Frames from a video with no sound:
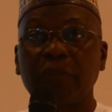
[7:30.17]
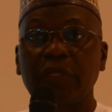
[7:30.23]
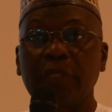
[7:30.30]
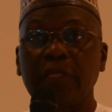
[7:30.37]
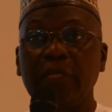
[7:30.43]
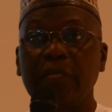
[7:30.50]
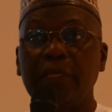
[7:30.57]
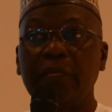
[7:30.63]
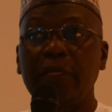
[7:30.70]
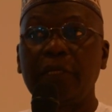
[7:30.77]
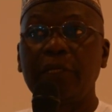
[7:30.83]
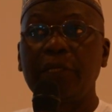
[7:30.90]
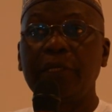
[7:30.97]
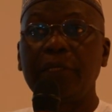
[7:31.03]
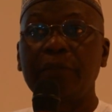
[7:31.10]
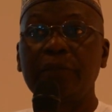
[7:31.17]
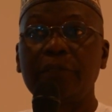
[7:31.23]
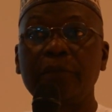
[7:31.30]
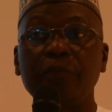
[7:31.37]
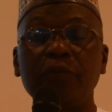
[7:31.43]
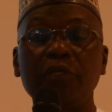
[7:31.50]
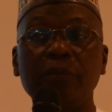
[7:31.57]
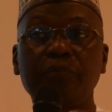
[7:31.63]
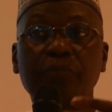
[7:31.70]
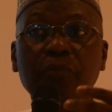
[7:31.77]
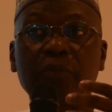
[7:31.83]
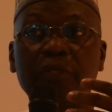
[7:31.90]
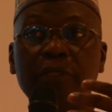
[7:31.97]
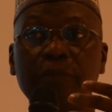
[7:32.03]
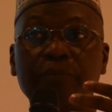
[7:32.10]

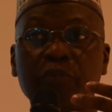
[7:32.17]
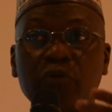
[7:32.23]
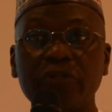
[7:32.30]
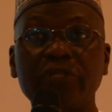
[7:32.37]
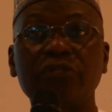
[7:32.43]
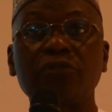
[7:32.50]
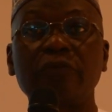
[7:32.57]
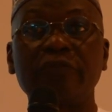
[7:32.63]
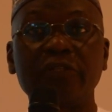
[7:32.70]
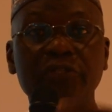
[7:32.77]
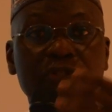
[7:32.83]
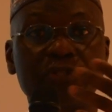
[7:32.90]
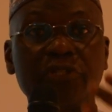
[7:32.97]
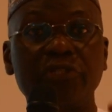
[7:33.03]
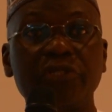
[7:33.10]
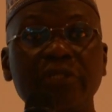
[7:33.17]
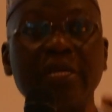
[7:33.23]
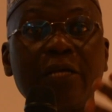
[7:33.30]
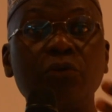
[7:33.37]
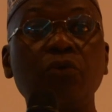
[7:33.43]
the process of registration had